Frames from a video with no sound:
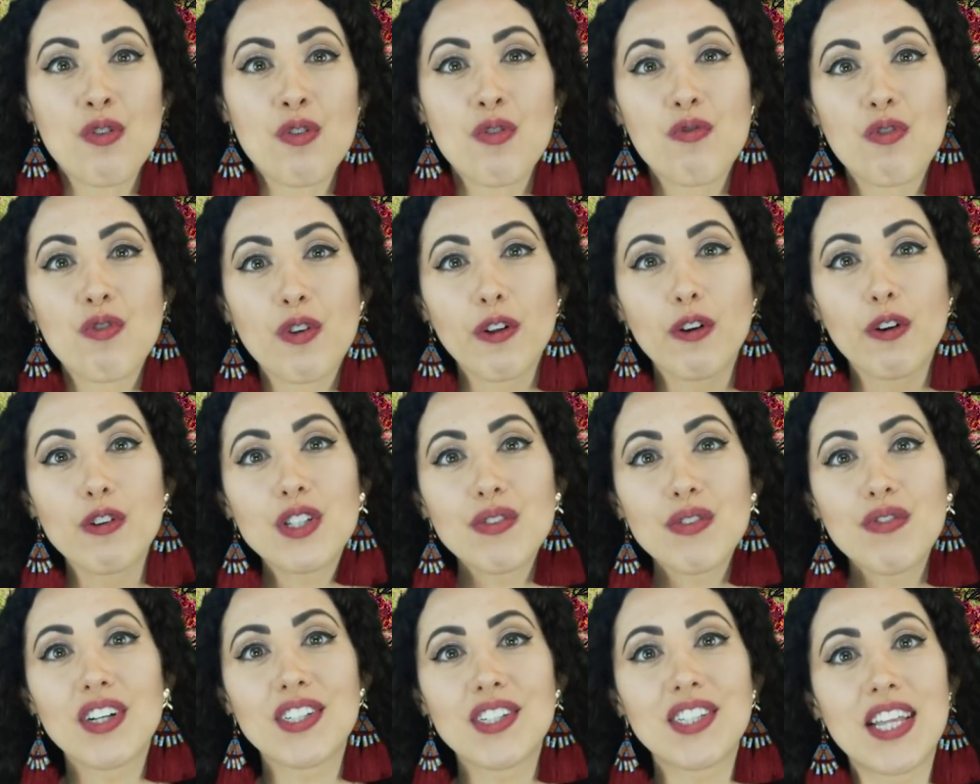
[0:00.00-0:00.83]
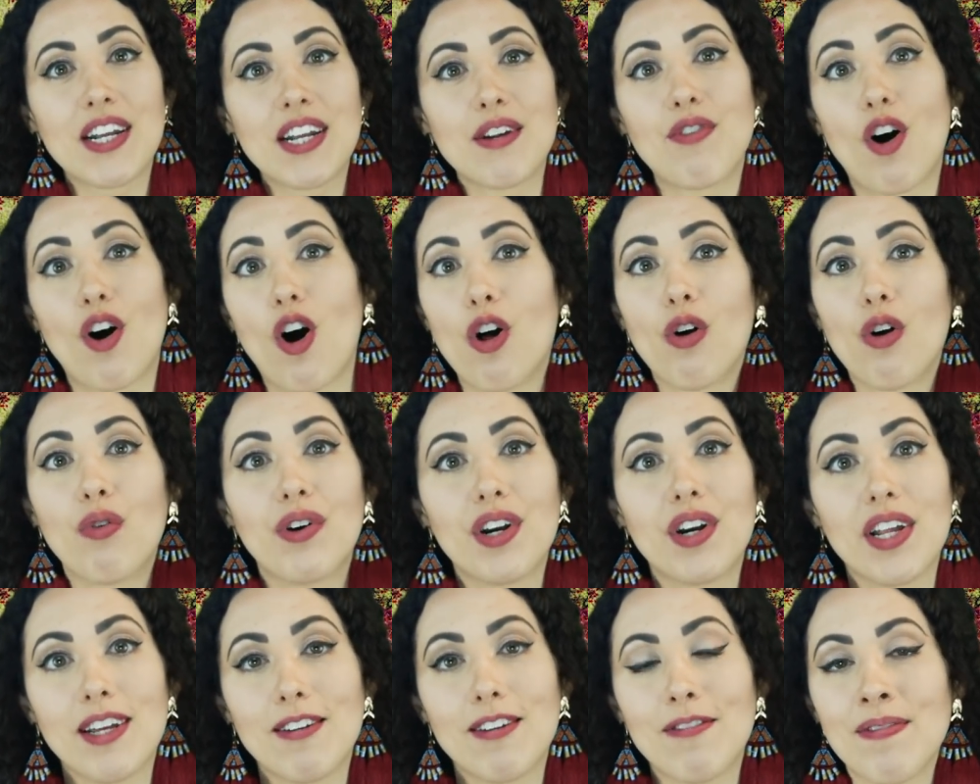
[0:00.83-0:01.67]
For those of us that have
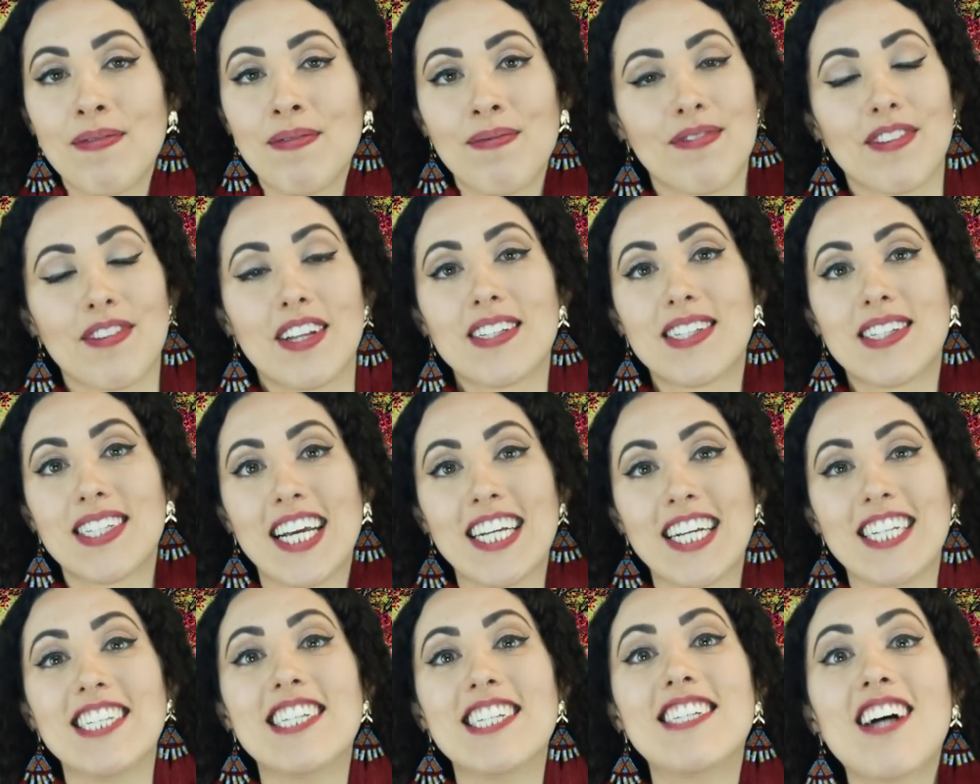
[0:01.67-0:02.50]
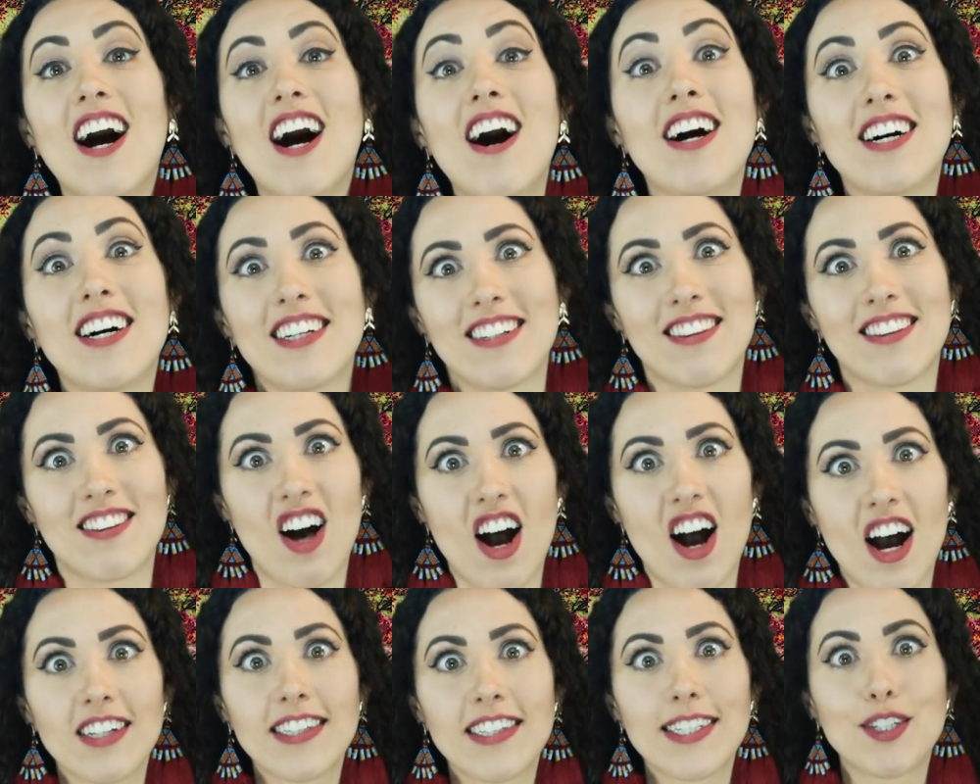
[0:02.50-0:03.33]
already, let's say, done
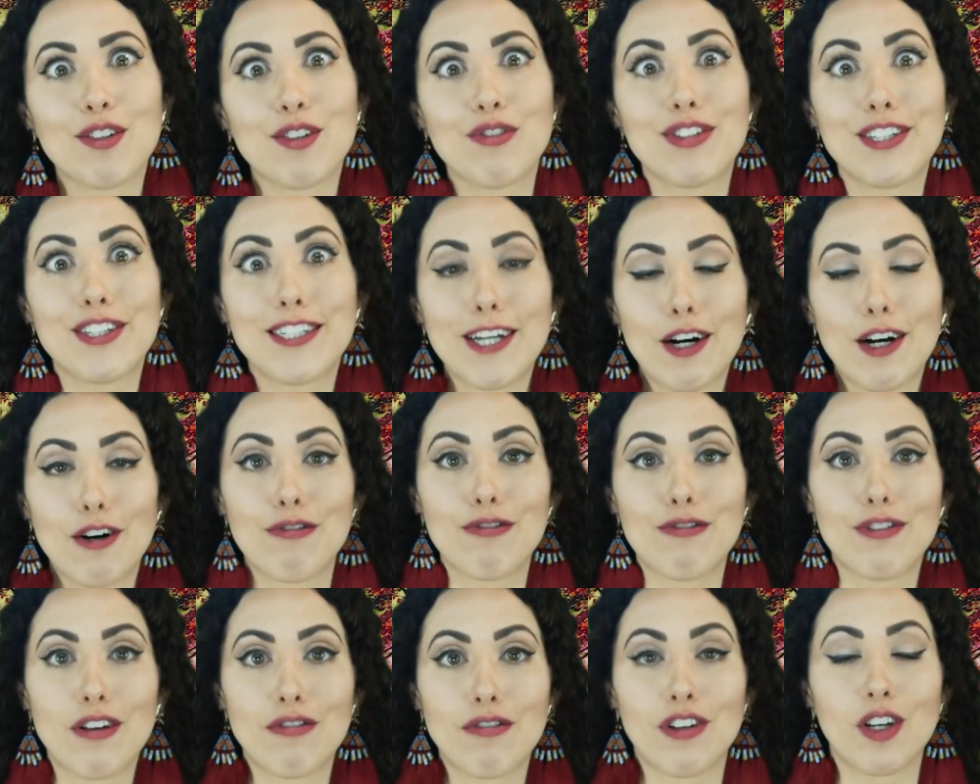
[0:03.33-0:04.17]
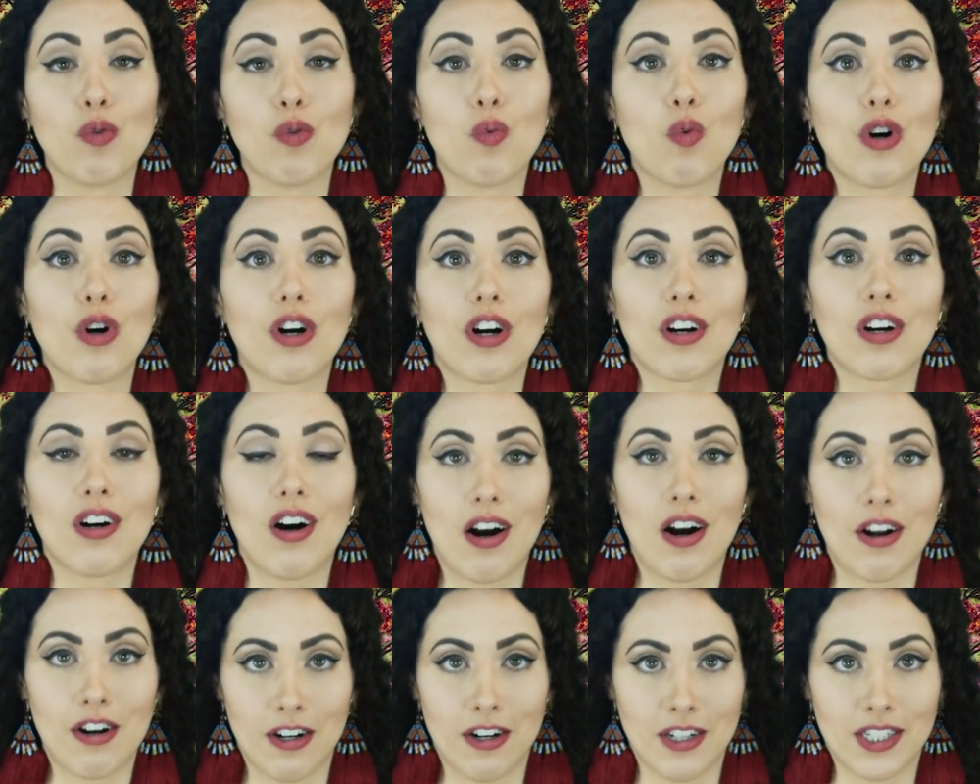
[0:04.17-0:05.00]
lots of self-loving work
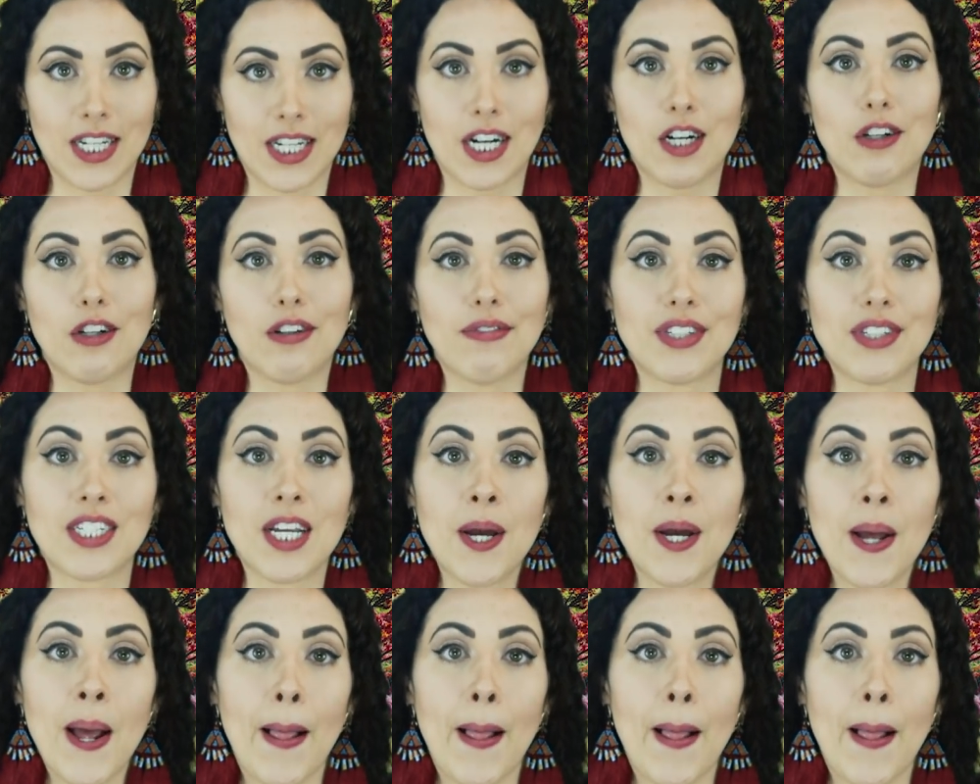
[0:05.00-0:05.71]
on ourselves,